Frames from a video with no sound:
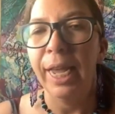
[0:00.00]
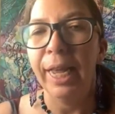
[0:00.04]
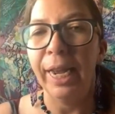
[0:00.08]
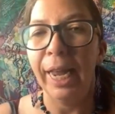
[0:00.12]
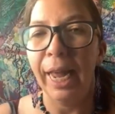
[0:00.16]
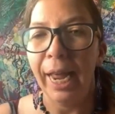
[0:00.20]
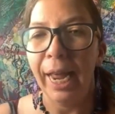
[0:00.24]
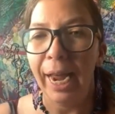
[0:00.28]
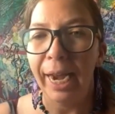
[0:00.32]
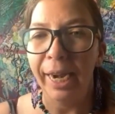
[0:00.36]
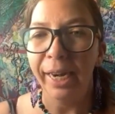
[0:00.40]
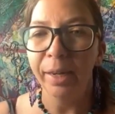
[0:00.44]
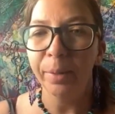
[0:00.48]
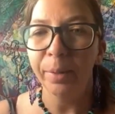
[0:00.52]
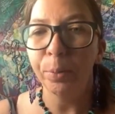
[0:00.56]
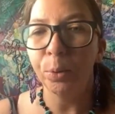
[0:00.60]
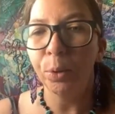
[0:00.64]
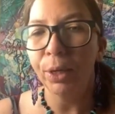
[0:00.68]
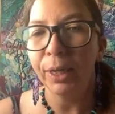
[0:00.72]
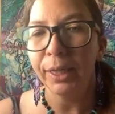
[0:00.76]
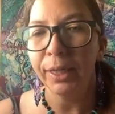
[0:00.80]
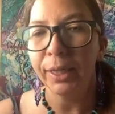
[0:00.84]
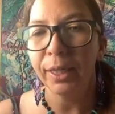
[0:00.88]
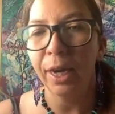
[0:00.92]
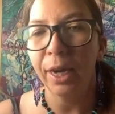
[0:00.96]
And at any
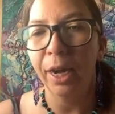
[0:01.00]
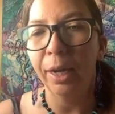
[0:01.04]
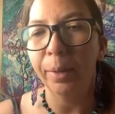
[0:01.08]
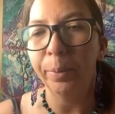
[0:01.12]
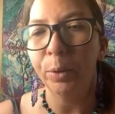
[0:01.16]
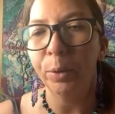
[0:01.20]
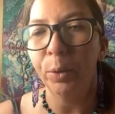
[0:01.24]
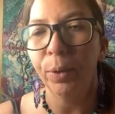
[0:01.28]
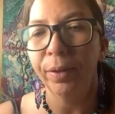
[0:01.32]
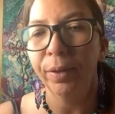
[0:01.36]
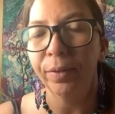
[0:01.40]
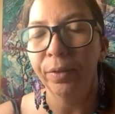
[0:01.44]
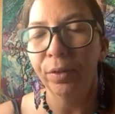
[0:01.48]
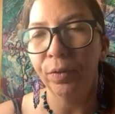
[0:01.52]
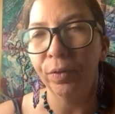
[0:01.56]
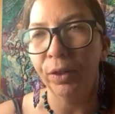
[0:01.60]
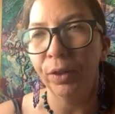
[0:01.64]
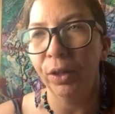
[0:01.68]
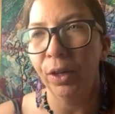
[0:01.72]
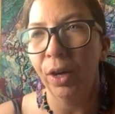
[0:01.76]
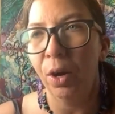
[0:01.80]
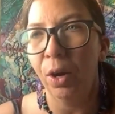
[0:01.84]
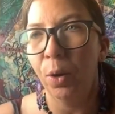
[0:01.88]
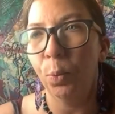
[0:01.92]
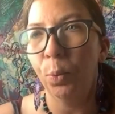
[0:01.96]
point in time, you have to
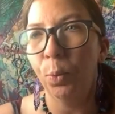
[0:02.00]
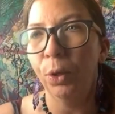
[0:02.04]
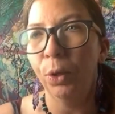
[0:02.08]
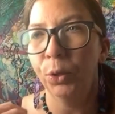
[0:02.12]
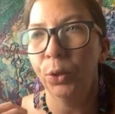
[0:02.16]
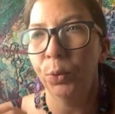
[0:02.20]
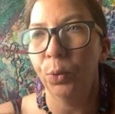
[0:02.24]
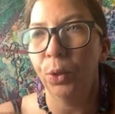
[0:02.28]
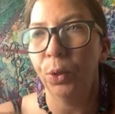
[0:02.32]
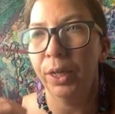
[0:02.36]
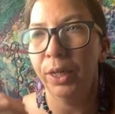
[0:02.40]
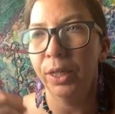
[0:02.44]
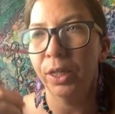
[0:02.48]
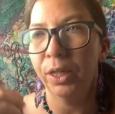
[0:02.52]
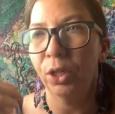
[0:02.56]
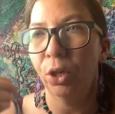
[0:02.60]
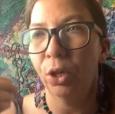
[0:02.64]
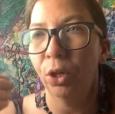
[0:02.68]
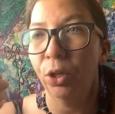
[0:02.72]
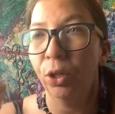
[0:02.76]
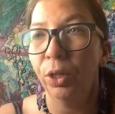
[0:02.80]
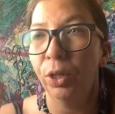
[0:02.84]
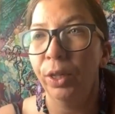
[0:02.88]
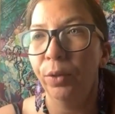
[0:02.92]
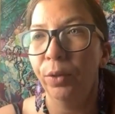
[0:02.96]
figure out which one is
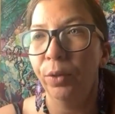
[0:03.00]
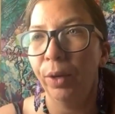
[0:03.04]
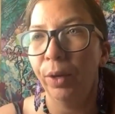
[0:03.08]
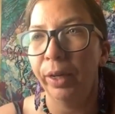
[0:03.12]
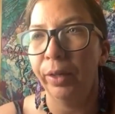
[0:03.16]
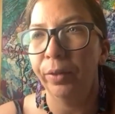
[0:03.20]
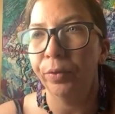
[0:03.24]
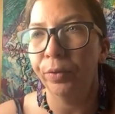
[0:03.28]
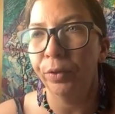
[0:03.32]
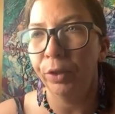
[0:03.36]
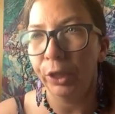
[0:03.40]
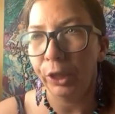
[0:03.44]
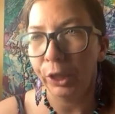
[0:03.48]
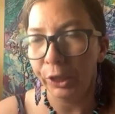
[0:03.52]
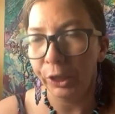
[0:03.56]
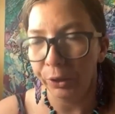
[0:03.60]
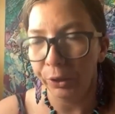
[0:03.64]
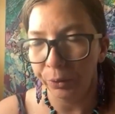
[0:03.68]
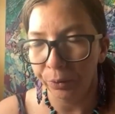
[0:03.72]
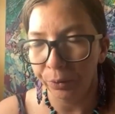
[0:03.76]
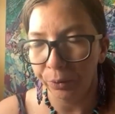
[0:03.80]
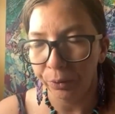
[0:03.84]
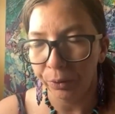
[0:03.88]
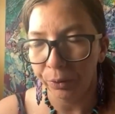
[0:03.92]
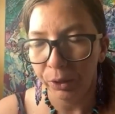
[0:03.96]
currently right for
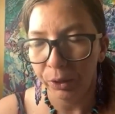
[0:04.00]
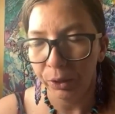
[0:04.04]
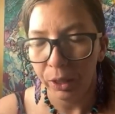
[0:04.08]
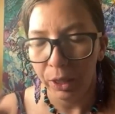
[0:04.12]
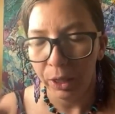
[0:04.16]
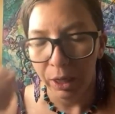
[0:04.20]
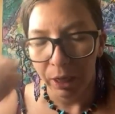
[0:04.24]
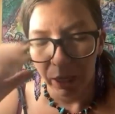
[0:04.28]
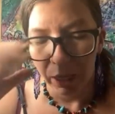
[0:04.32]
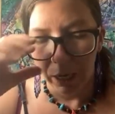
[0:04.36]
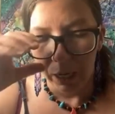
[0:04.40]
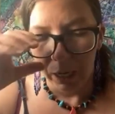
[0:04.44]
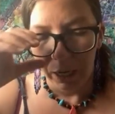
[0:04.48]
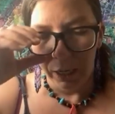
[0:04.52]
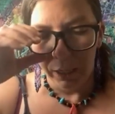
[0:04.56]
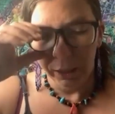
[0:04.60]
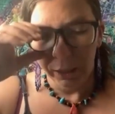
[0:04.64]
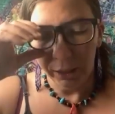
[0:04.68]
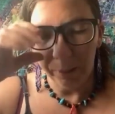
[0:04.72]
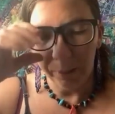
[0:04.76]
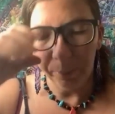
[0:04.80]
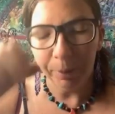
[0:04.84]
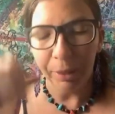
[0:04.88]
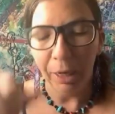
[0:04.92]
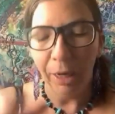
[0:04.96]
you.
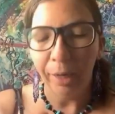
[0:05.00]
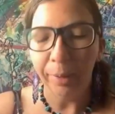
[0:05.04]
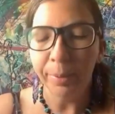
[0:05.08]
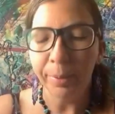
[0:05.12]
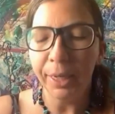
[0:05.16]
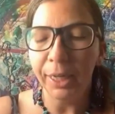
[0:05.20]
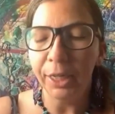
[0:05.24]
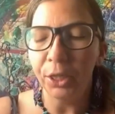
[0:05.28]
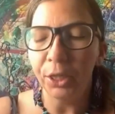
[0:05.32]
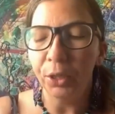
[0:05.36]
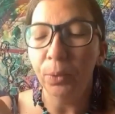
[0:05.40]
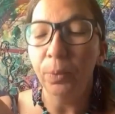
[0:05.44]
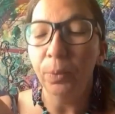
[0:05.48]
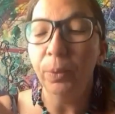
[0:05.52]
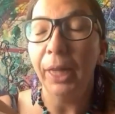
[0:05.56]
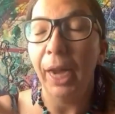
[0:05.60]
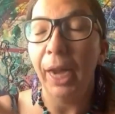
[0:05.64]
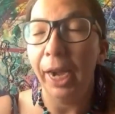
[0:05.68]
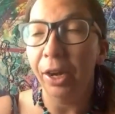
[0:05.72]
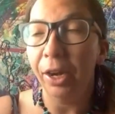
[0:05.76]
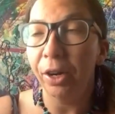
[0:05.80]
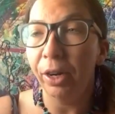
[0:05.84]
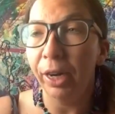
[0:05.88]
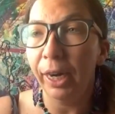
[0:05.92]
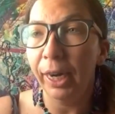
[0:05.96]
Sometimes I do
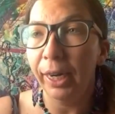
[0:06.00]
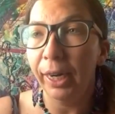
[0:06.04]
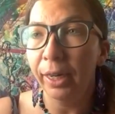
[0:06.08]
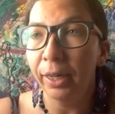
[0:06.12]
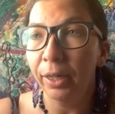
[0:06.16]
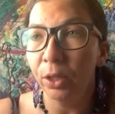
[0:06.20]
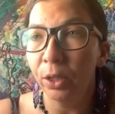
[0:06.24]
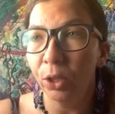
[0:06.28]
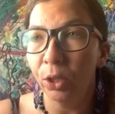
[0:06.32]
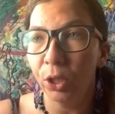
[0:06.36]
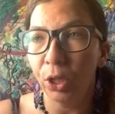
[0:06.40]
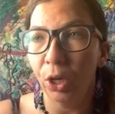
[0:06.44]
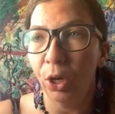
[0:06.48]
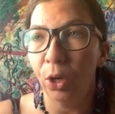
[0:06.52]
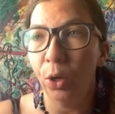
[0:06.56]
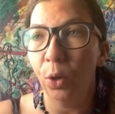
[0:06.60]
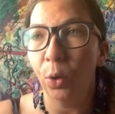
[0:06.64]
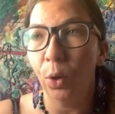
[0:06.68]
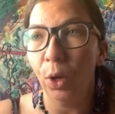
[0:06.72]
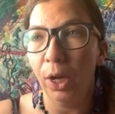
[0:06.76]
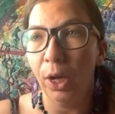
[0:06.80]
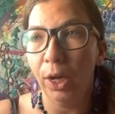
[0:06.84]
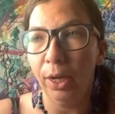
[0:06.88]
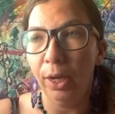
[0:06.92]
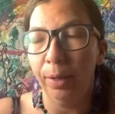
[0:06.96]
layering.
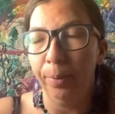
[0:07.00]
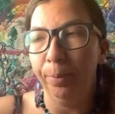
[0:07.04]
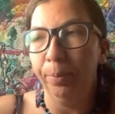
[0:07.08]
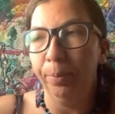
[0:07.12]
So